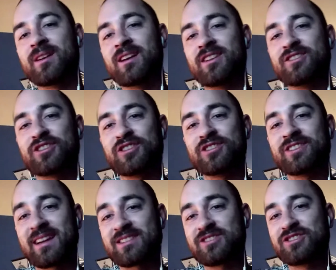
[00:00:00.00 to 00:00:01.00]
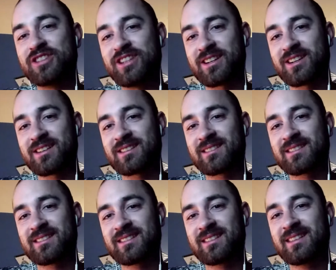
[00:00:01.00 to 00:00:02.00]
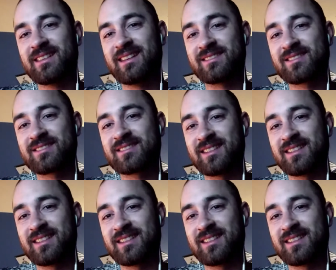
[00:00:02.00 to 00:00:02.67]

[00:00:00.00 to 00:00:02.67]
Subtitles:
until next year. This